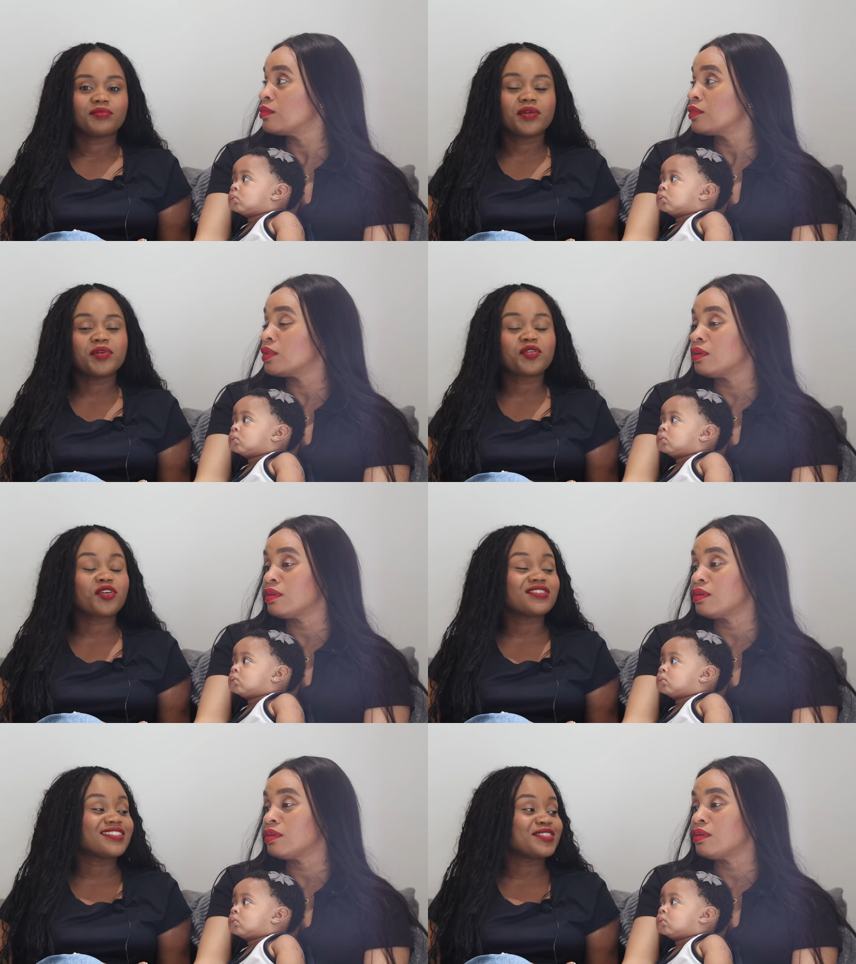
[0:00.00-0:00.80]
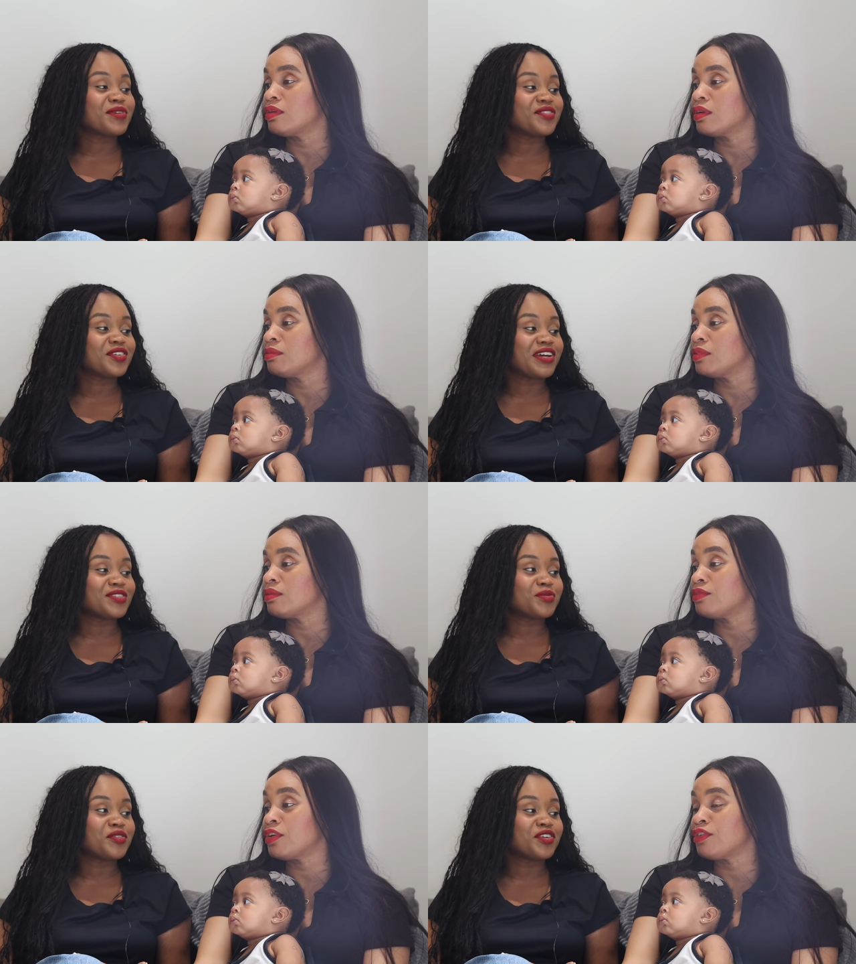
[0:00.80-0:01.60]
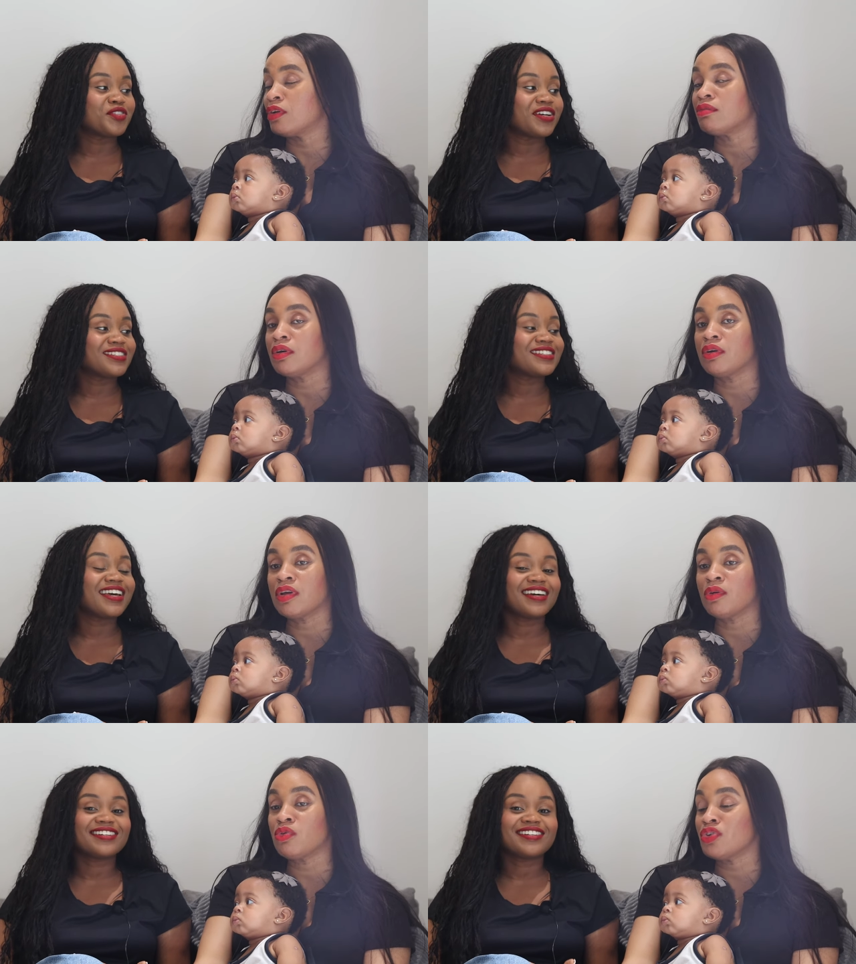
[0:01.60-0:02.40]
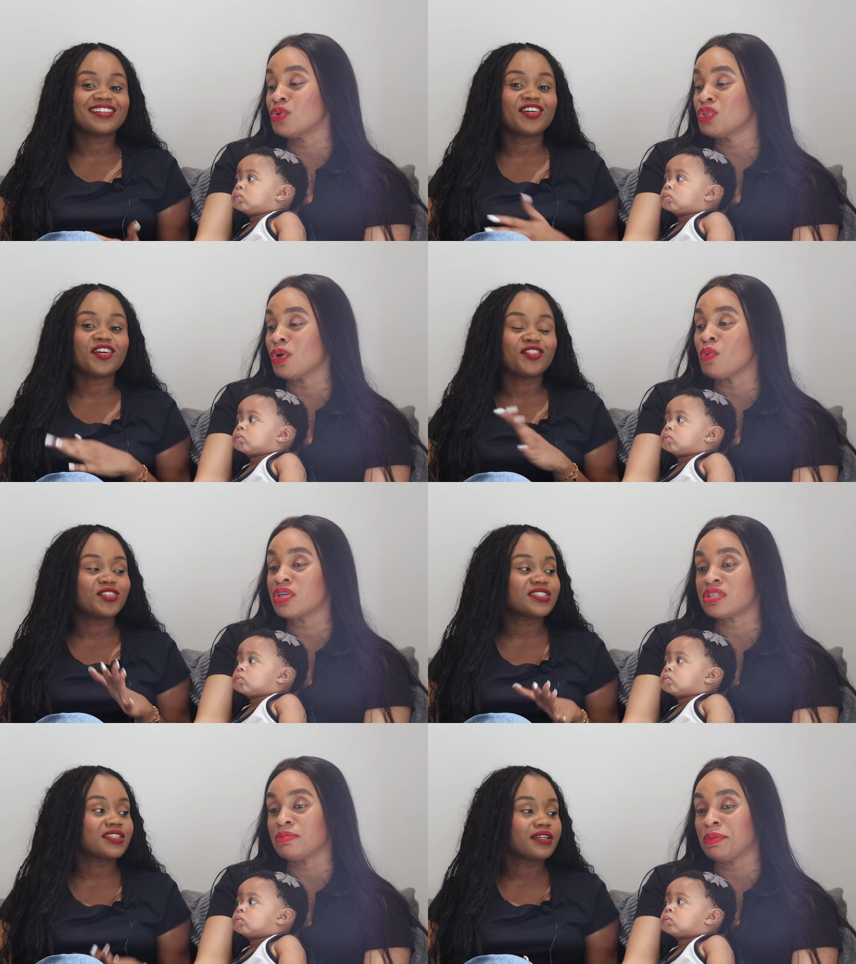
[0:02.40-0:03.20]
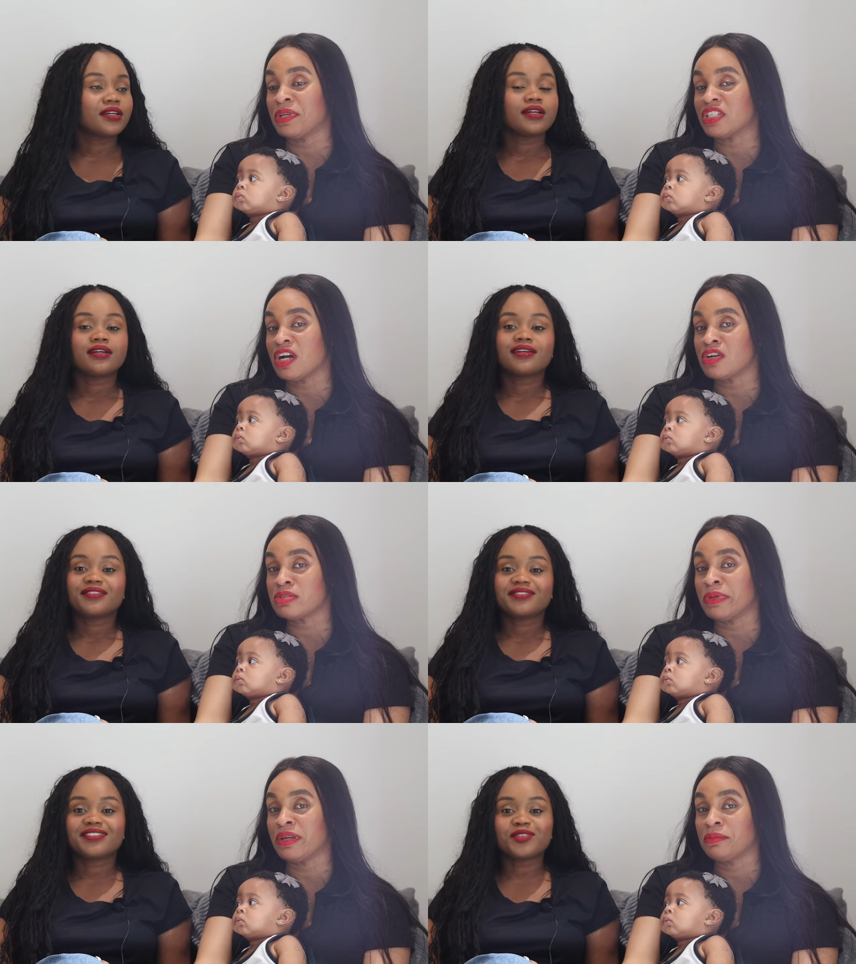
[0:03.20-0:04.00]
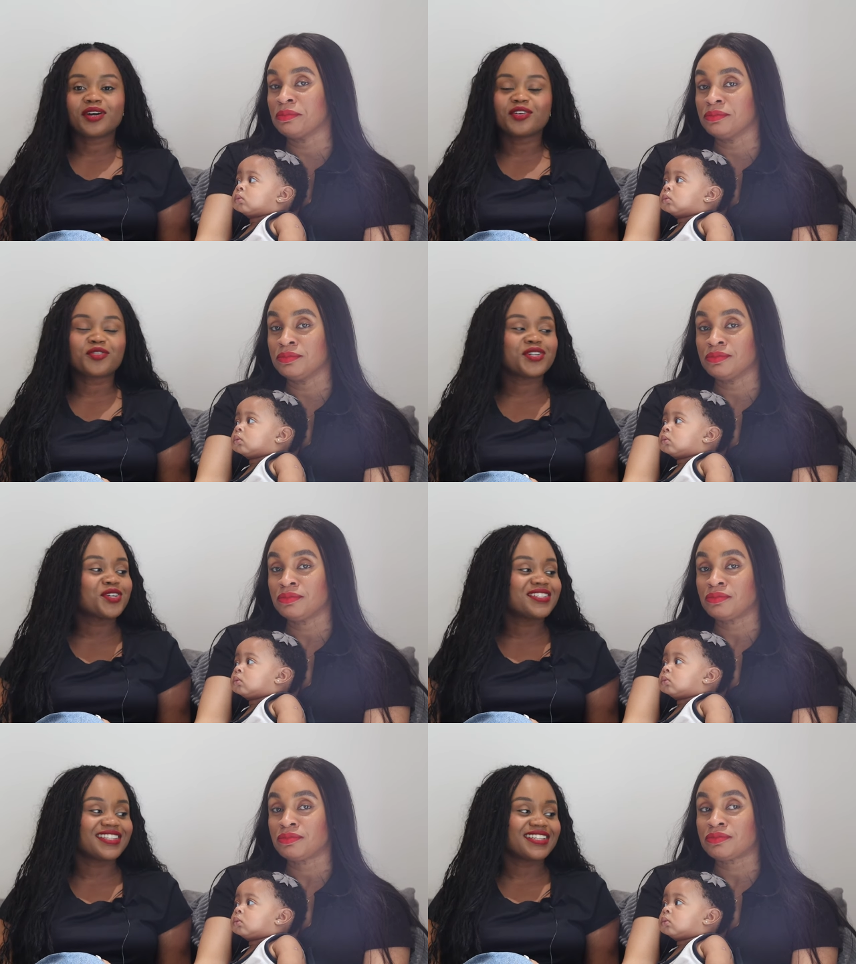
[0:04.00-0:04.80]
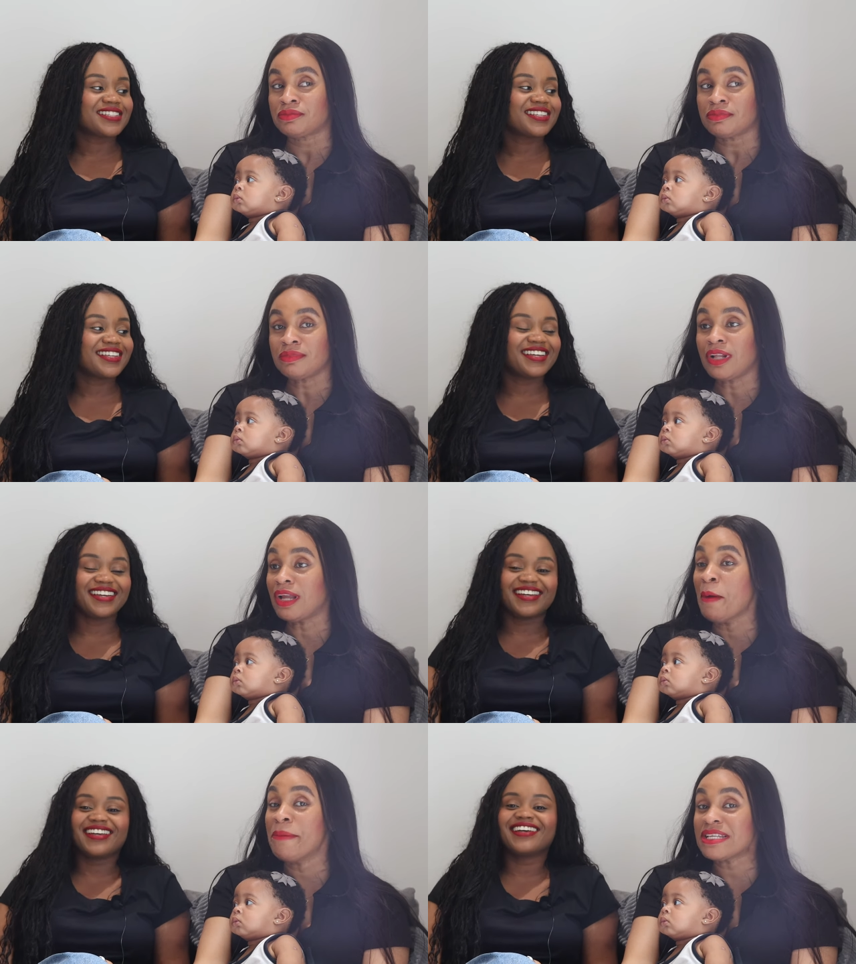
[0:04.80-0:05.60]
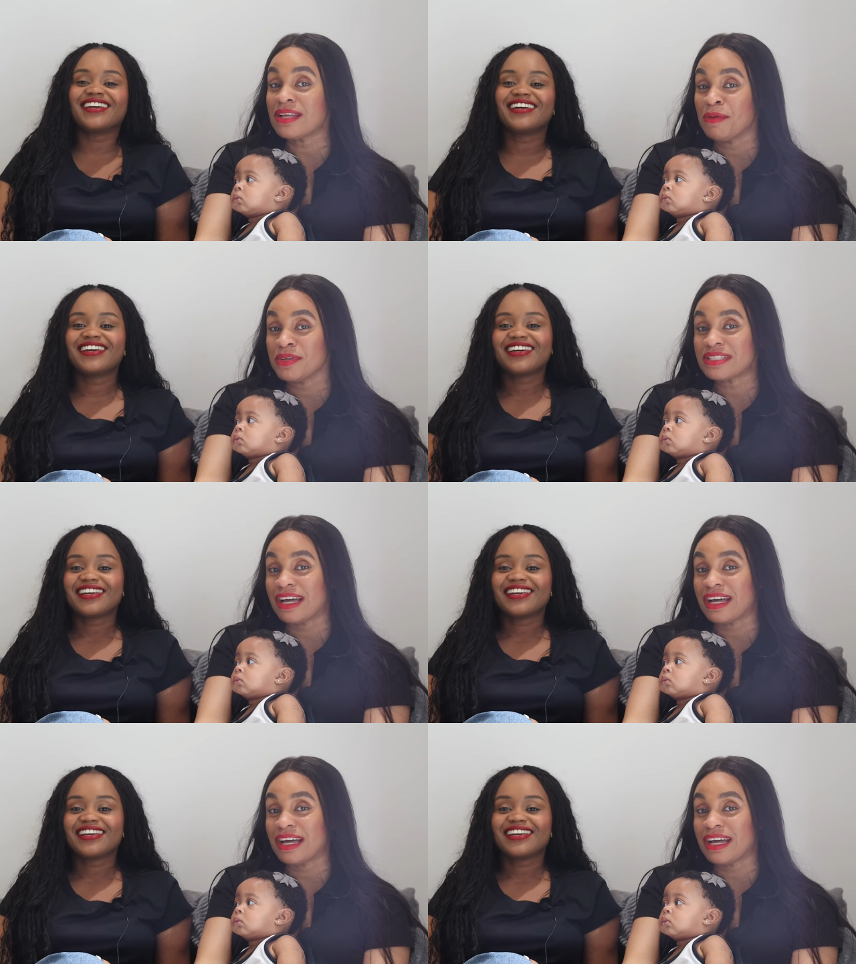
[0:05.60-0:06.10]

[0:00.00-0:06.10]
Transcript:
Speaker 1: Maybe Cross is my favorite, has been my favorite. Okay. Yeah. Who's your worst living at your house name? What kind of question is that? best and worst